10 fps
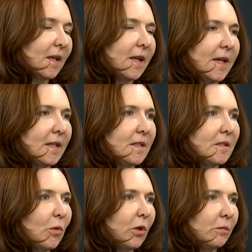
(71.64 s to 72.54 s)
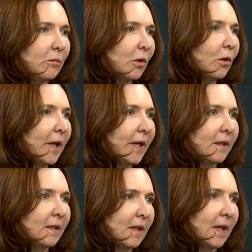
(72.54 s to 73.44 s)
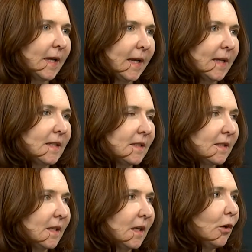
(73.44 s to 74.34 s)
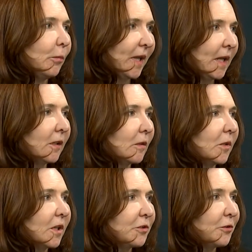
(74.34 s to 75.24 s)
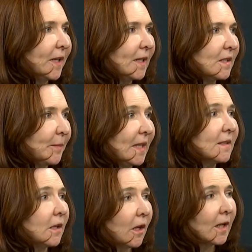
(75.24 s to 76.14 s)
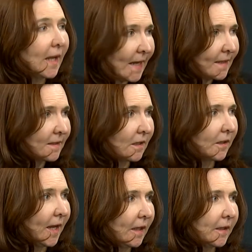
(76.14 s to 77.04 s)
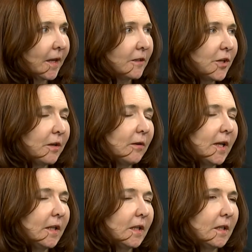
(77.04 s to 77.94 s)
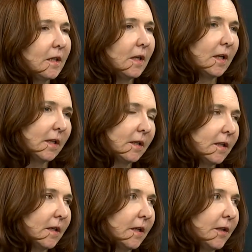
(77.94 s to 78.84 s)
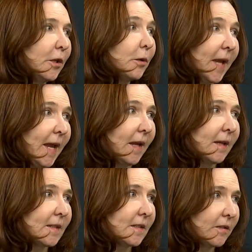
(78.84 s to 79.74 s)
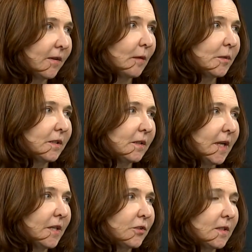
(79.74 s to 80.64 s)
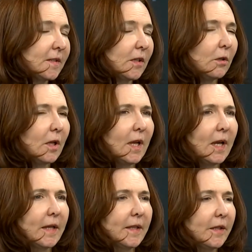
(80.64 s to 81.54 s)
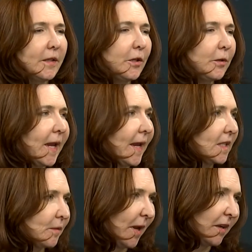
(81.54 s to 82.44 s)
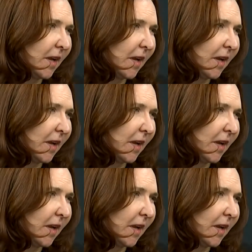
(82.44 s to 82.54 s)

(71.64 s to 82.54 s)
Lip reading: And Mongolia, as a low middle income country, spends a lot less on healthcare generally than the UK as a developed nation. So I think in the UK it's about